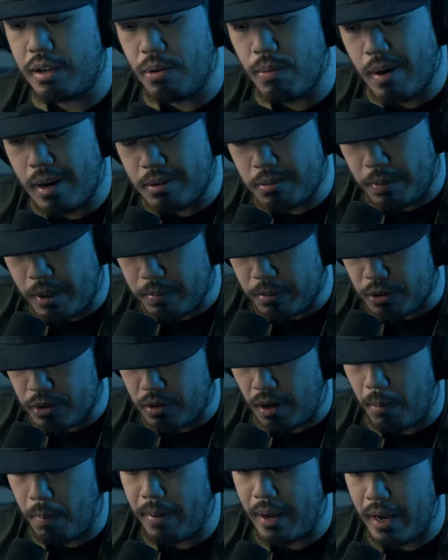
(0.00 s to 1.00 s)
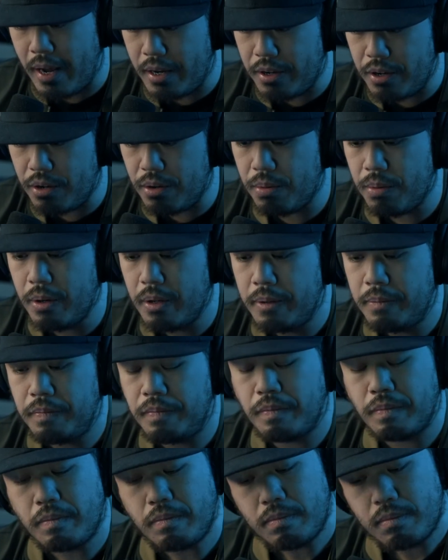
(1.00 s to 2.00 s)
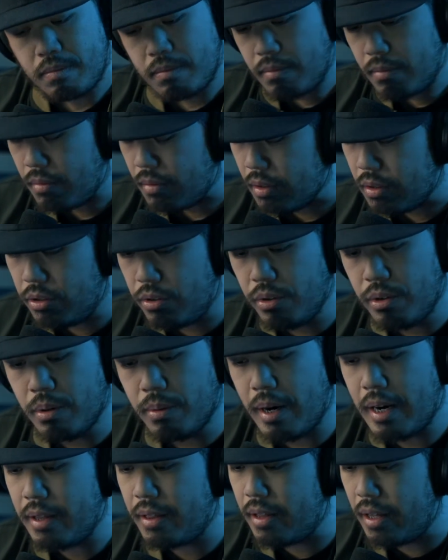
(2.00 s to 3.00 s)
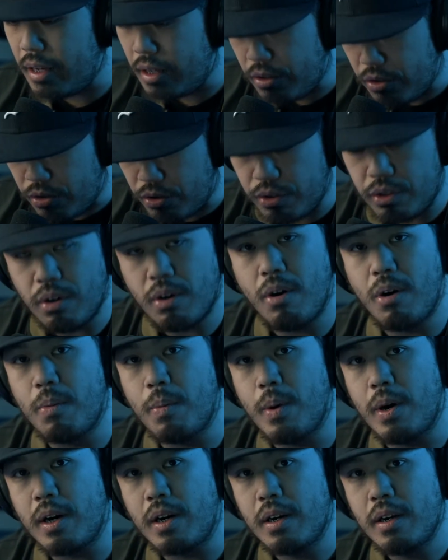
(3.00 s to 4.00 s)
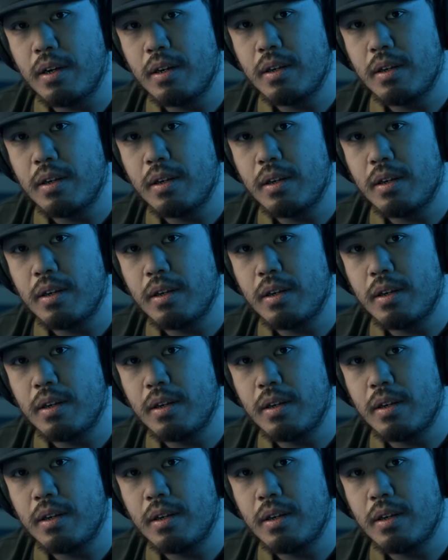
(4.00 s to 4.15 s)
you want people to start paying you, do the right thing, do your homework.